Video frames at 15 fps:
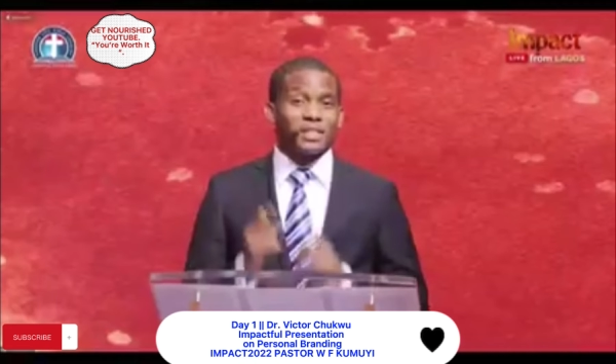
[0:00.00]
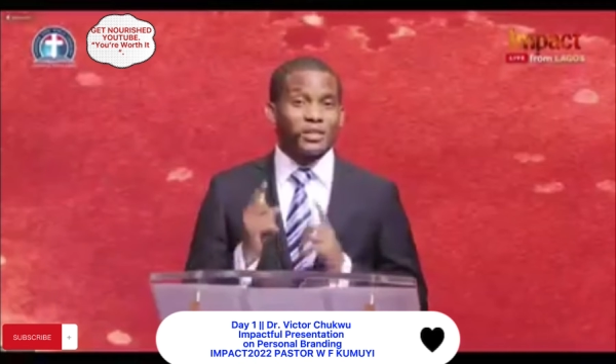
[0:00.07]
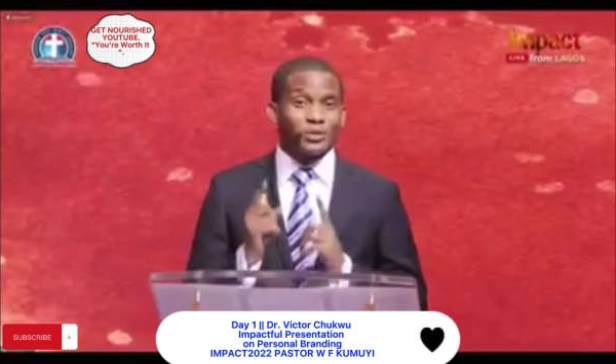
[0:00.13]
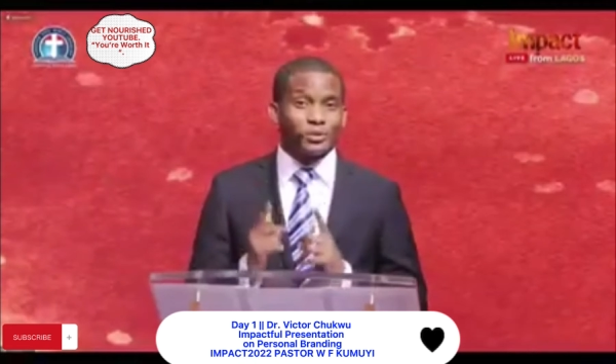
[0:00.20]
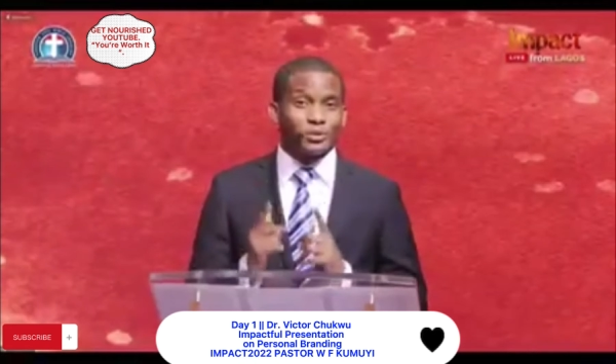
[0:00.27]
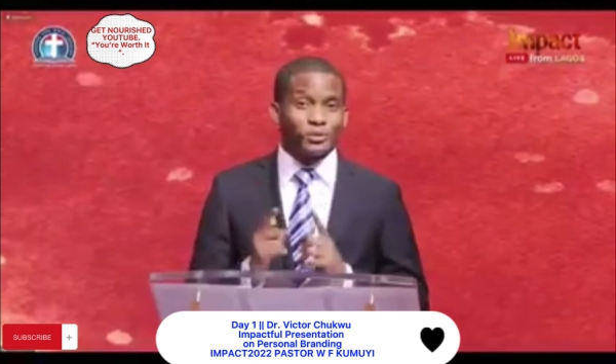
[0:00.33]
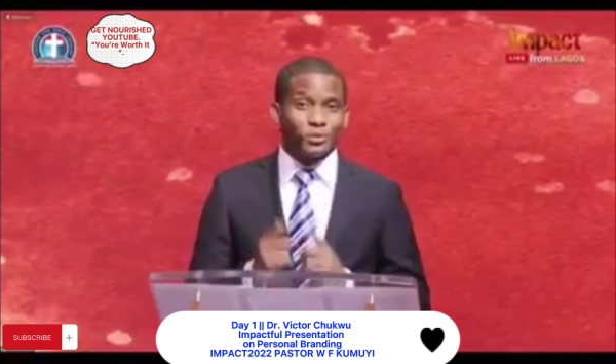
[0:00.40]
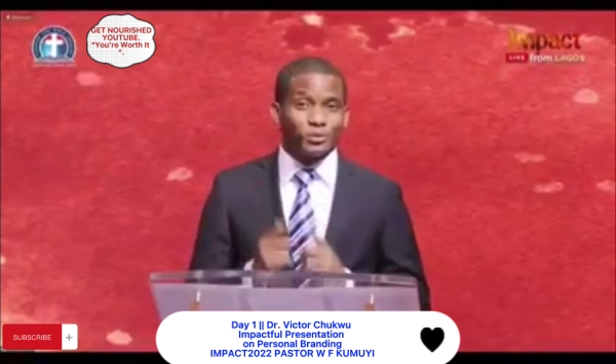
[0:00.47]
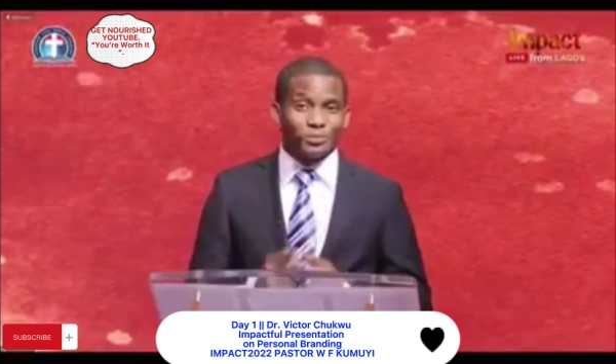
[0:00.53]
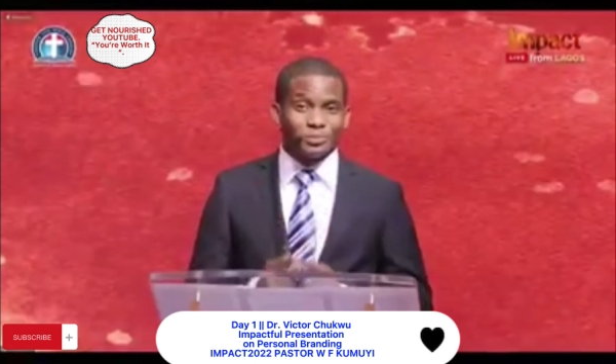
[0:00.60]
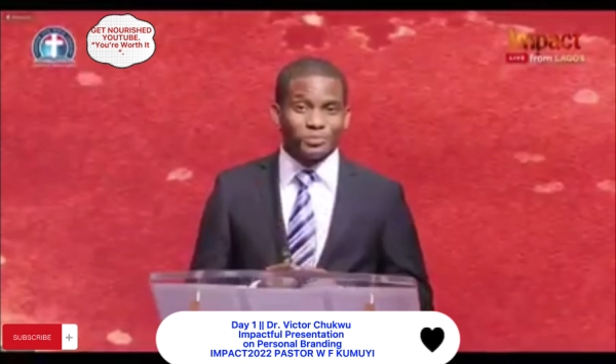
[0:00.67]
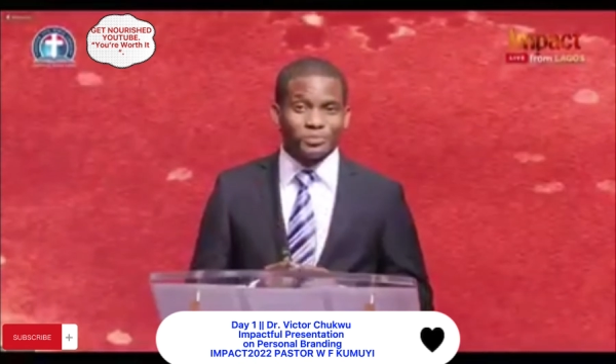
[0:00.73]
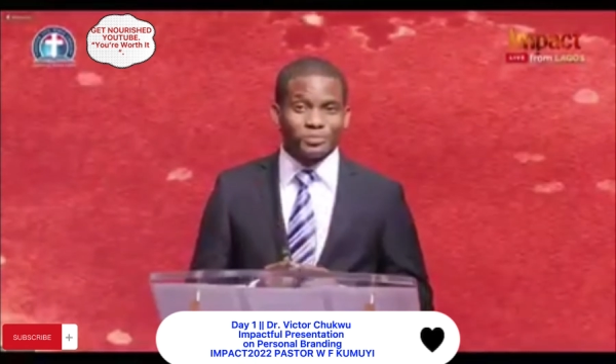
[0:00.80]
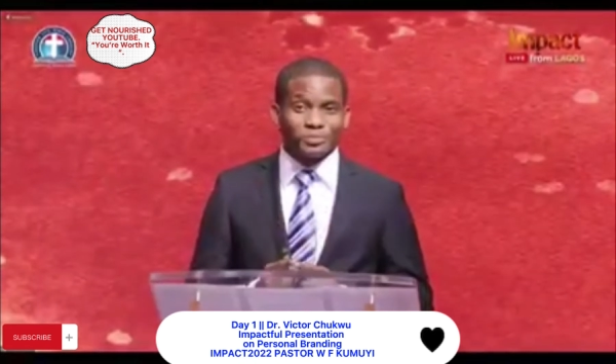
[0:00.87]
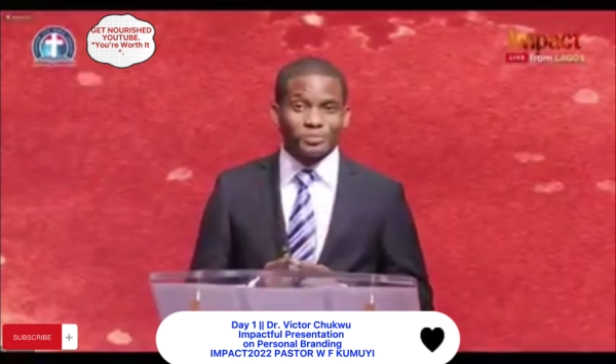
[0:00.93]
do
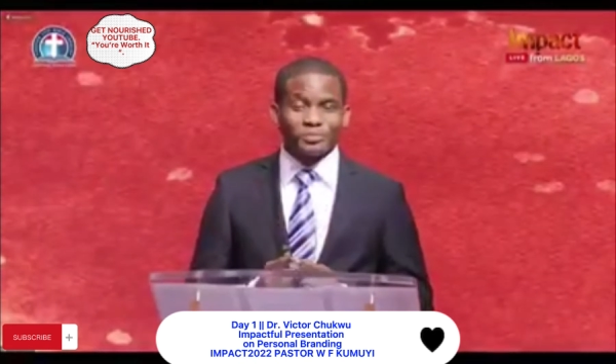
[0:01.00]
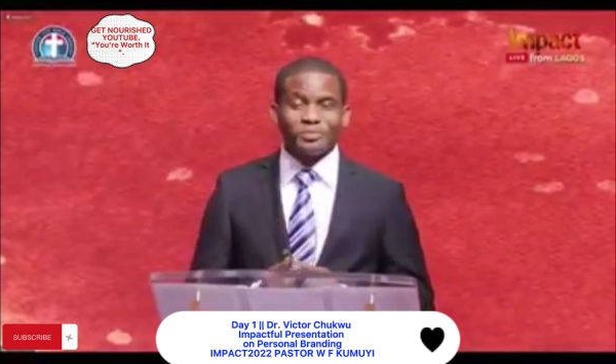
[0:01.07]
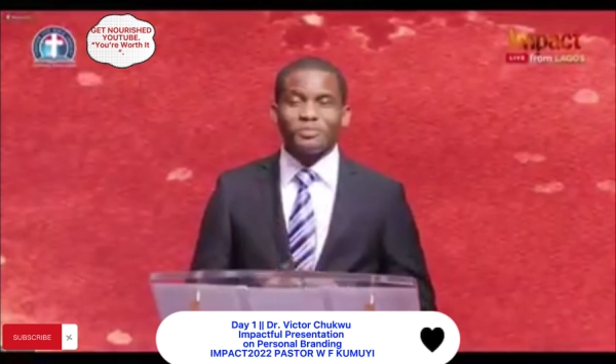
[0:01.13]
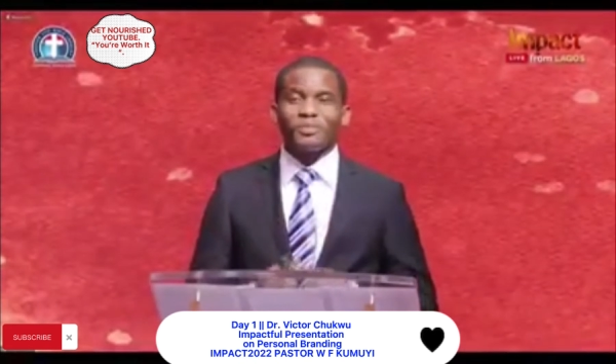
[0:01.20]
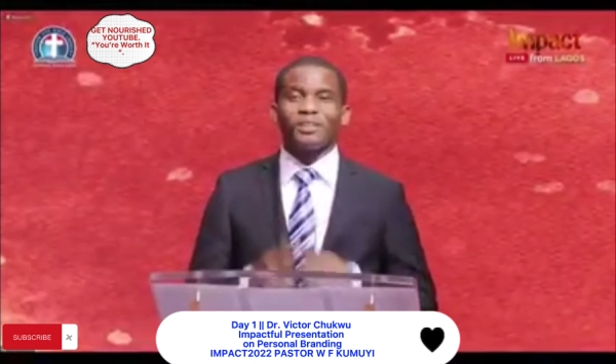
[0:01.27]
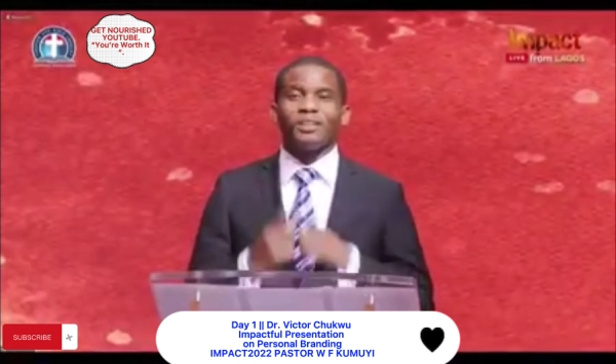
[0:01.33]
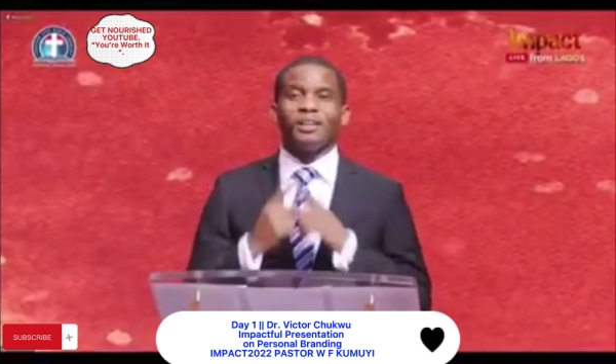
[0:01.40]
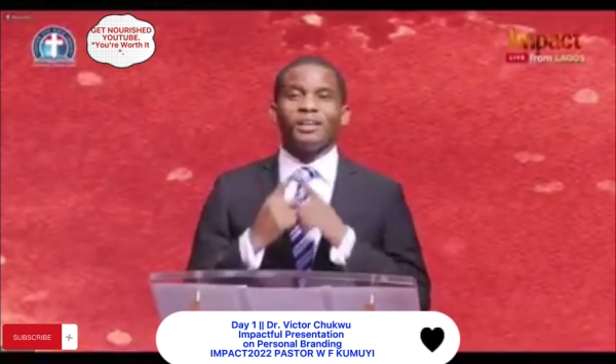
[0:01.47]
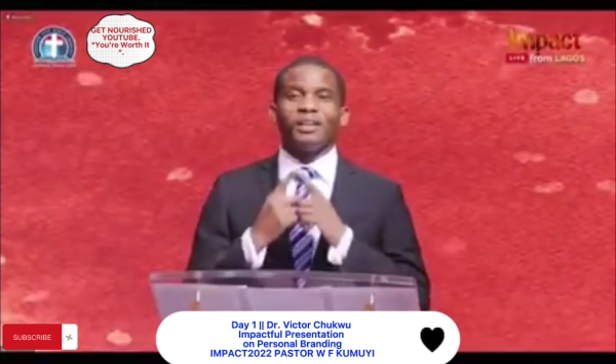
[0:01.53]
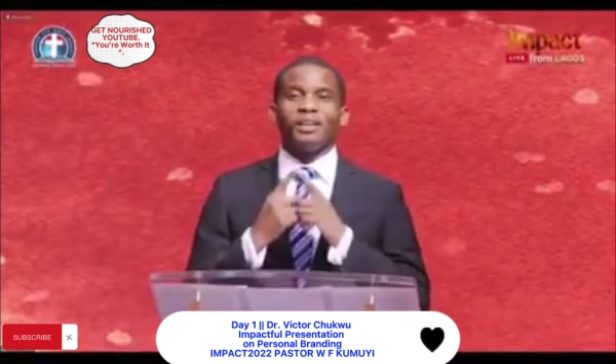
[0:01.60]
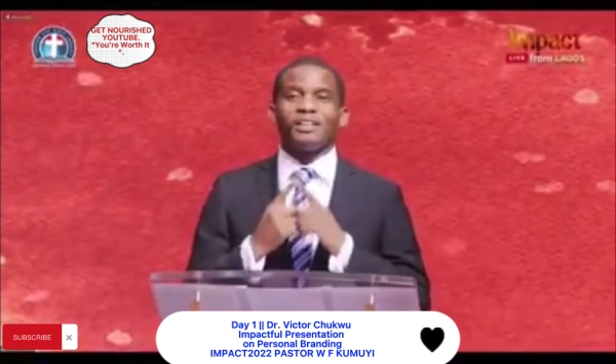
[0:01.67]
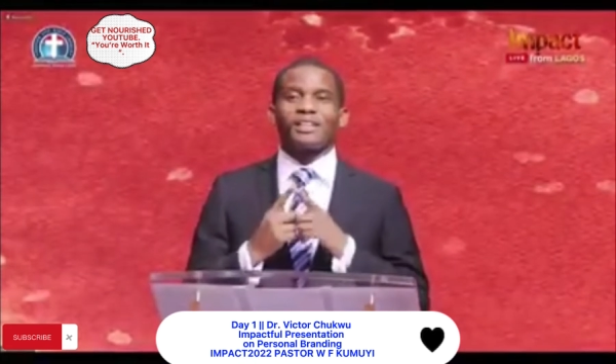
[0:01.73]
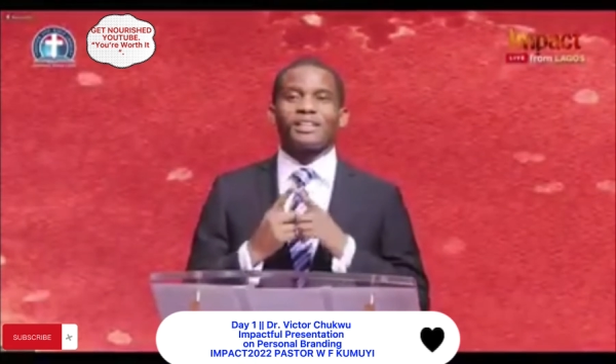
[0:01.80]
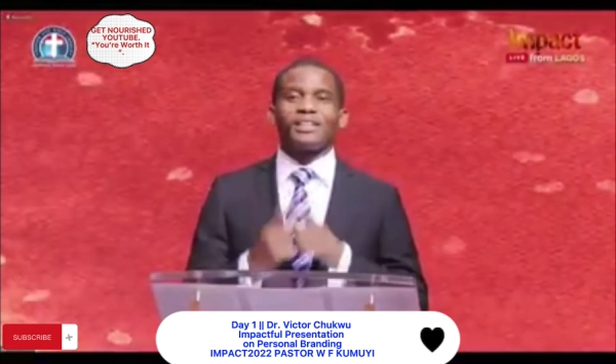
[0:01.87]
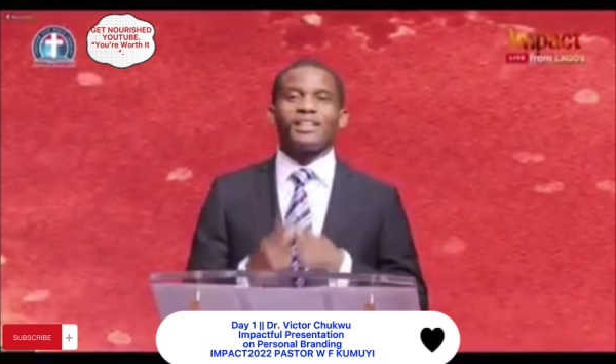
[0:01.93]

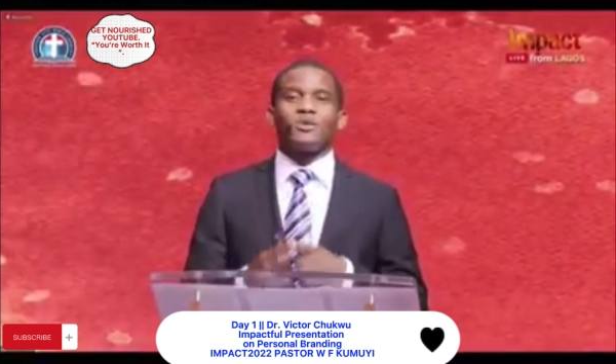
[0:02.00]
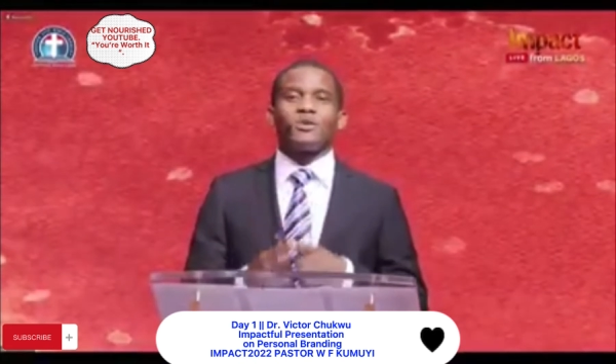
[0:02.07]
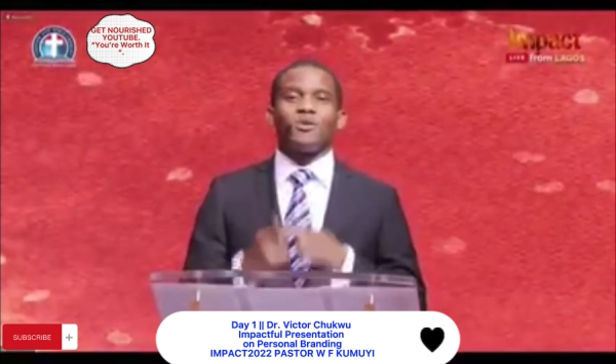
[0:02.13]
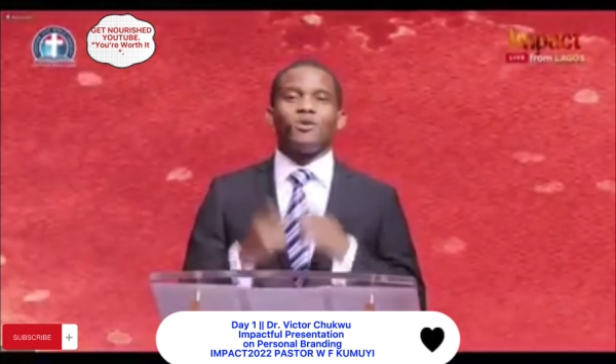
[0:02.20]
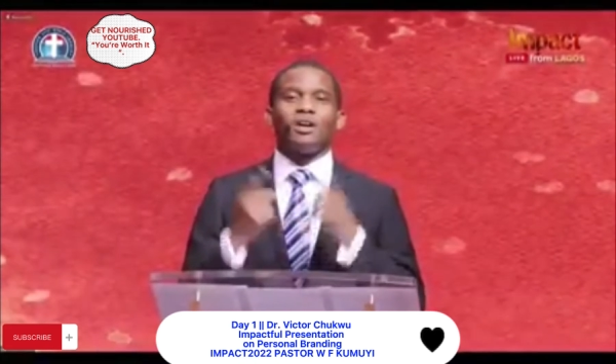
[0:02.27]
is that they go